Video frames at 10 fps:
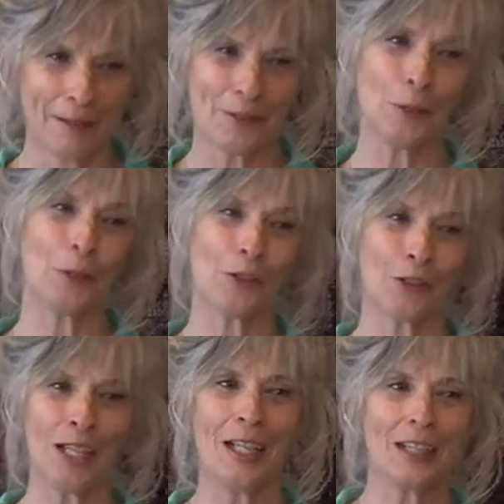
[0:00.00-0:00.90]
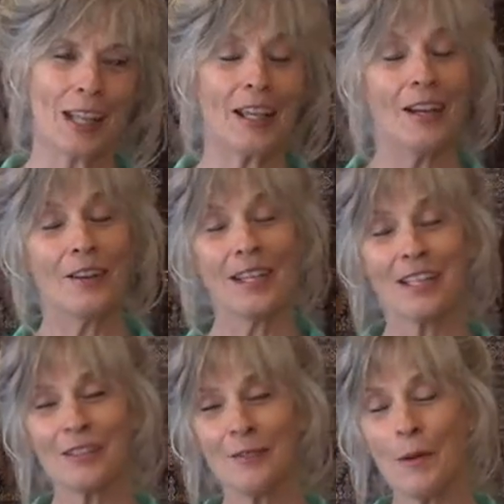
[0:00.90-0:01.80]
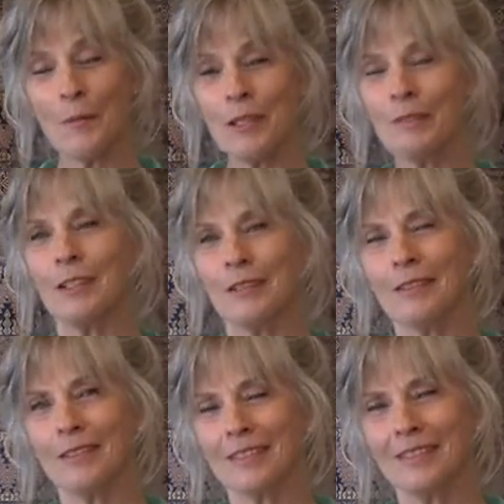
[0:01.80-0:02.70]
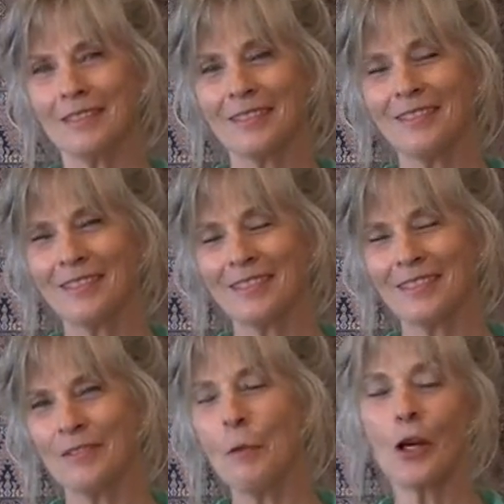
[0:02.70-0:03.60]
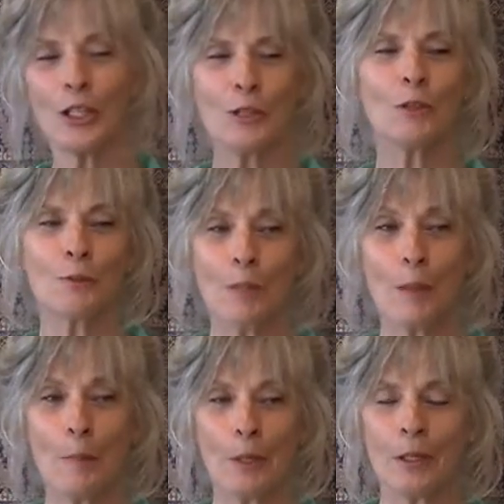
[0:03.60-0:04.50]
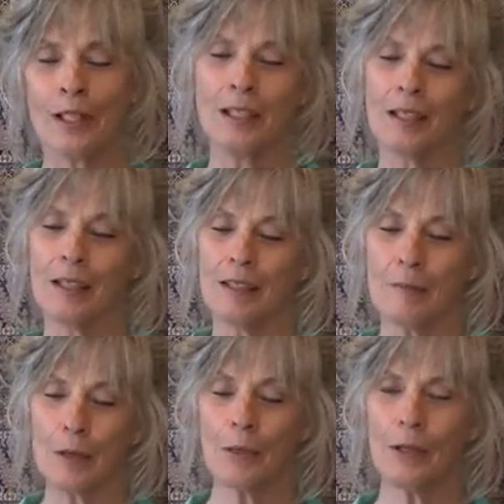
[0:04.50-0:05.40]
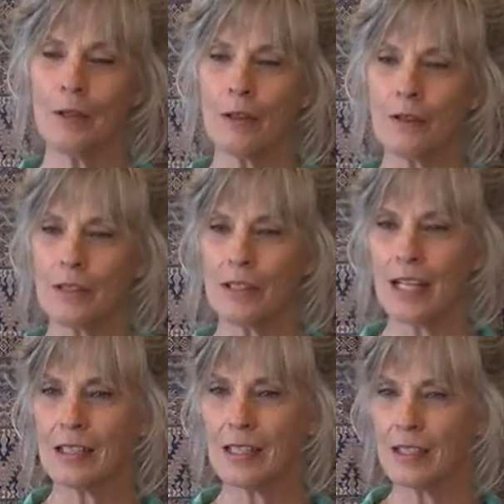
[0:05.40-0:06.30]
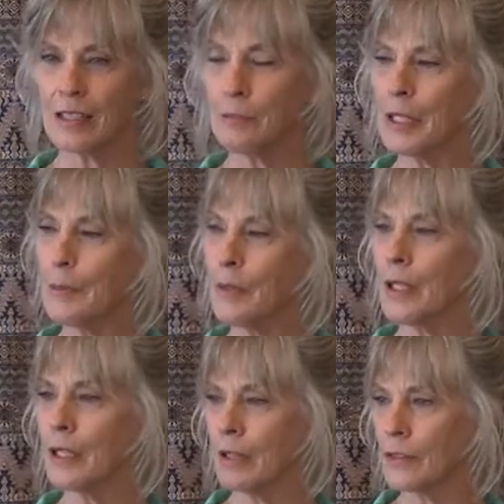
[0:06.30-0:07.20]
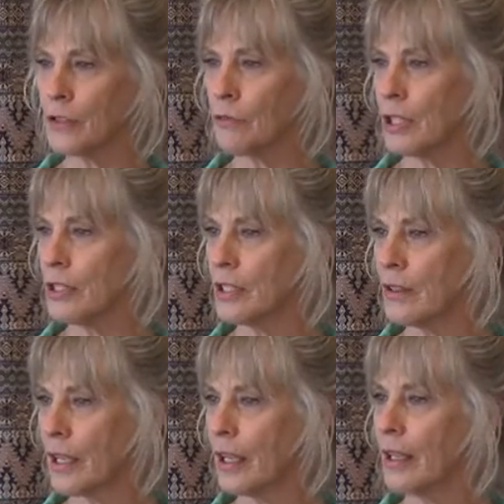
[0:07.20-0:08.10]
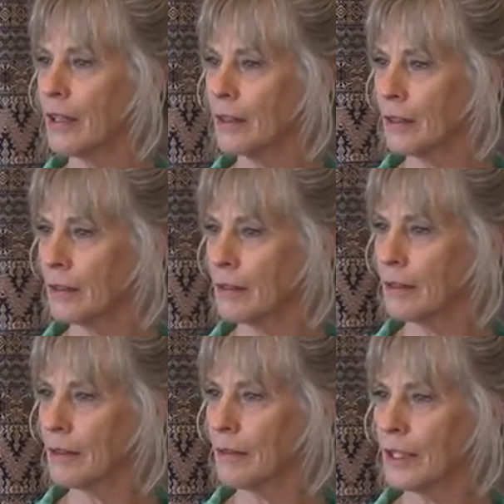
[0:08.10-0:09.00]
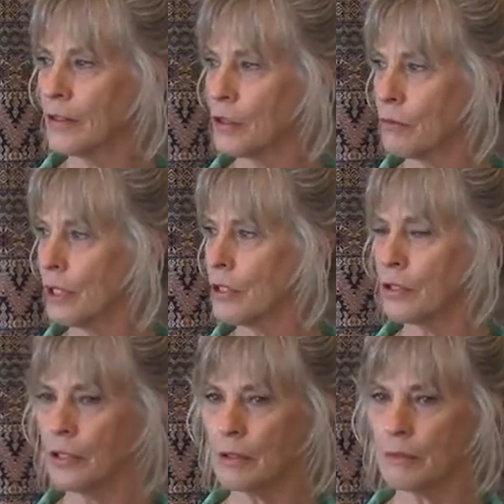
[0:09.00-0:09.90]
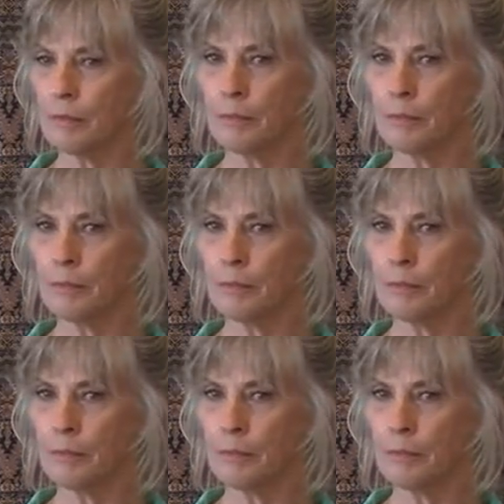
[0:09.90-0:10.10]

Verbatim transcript: Tortured. Like, okay, so remember, well, part of you will remember. Remember all those things they did to people, like on the stretching thing, where they'd stretch to your,